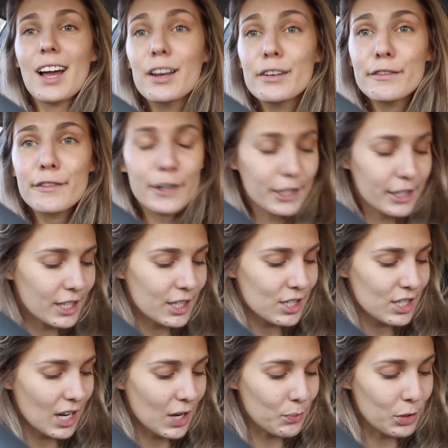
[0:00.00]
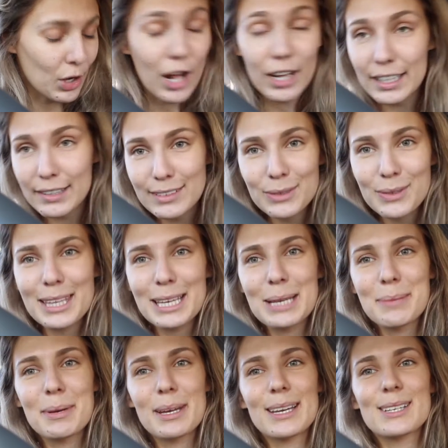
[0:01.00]
unfurnished and we're not living with
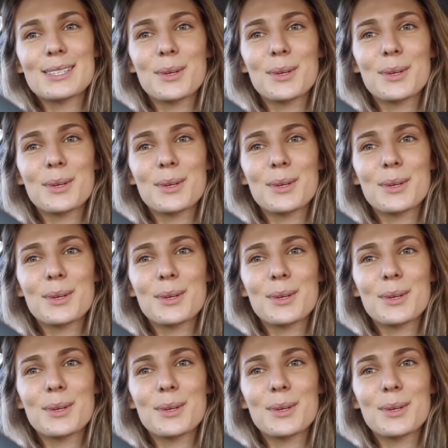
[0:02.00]
anybody,